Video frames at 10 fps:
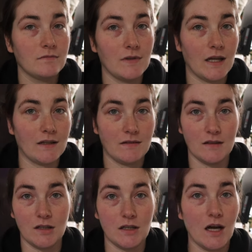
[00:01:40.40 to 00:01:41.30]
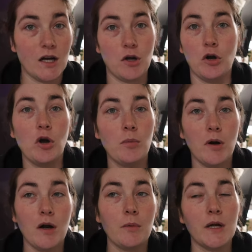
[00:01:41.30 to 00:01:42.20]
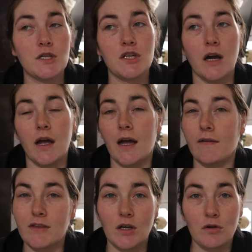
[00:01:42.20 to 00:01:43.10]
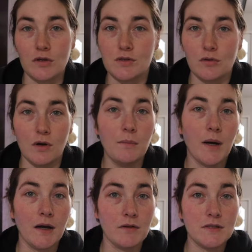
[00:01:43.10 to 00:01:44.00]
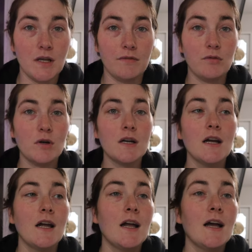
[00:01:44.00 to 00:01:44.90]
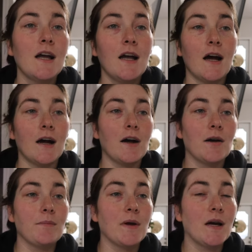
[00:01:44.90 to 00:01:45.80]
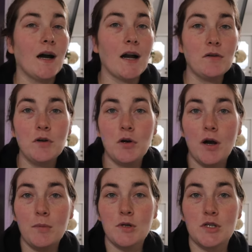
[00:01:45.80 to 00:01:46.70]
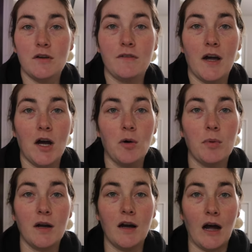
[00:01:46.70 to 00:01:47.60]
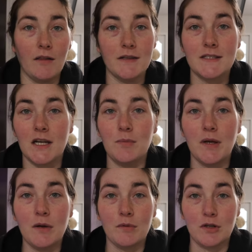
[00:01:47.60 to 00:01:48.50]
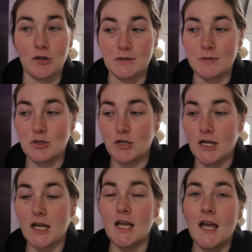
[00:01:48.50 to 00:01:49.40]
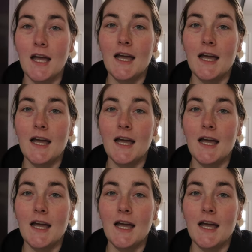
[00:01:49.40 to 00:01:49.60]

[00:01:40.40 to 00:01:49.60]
like the hot cocoa bar, which I have to go to the store and buy all the stuff for. Um, I don't know how much of a help Ollie's gonna be with the Christmas tree.